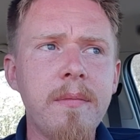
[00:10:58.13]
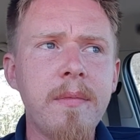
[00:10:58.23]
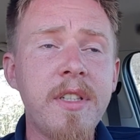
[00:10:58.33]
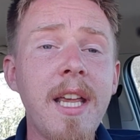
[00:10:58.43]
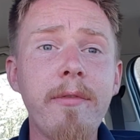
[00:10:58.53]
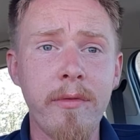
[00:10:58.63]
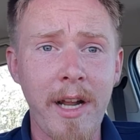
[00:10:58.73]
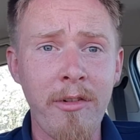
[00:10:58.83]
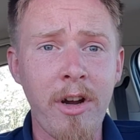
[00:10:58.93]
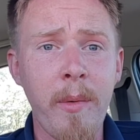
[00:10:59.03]
Severn
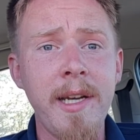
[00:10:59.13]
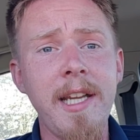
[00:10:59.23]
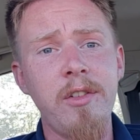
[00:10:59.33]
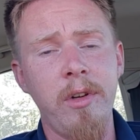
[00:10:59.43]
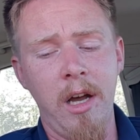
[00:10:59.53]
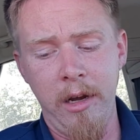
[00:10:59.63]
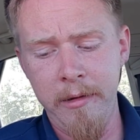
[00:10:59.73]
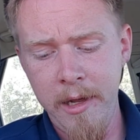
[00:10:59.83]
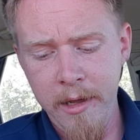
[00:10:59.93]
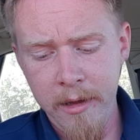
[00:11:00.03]
Valley Railway Diesel
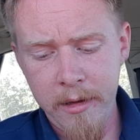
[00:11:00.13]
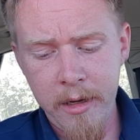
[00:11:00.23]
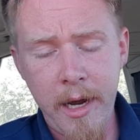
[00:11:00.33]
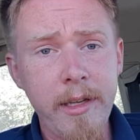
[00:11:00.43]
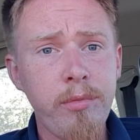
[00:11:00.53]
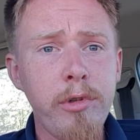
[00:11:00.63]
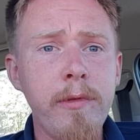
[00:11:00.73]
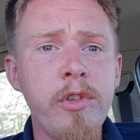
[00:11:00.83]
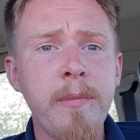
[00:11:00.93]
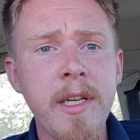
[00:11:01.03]
Gala, I had the
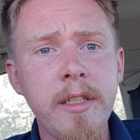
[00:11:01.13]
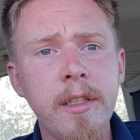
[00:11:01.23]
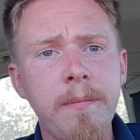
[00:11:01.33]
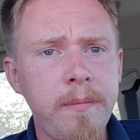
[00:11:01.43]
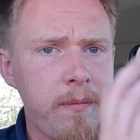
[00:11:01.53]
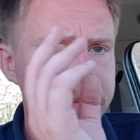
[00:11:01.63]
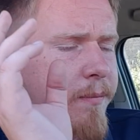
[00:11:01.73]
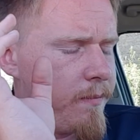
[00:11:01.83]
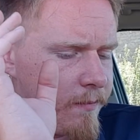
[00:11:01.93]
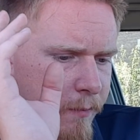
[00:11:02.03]
privilege of meeting a
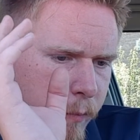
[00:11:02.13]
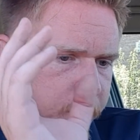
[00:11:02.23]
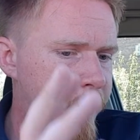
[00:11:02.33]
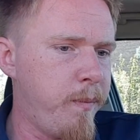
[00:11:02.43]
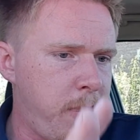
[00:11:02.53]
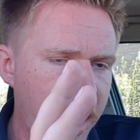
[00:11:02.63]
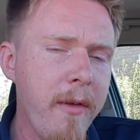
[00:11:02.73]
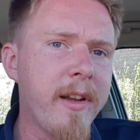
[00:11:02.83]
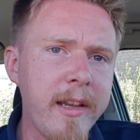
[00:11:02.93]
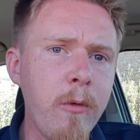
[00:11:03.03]

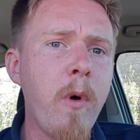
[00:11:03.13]
perfectly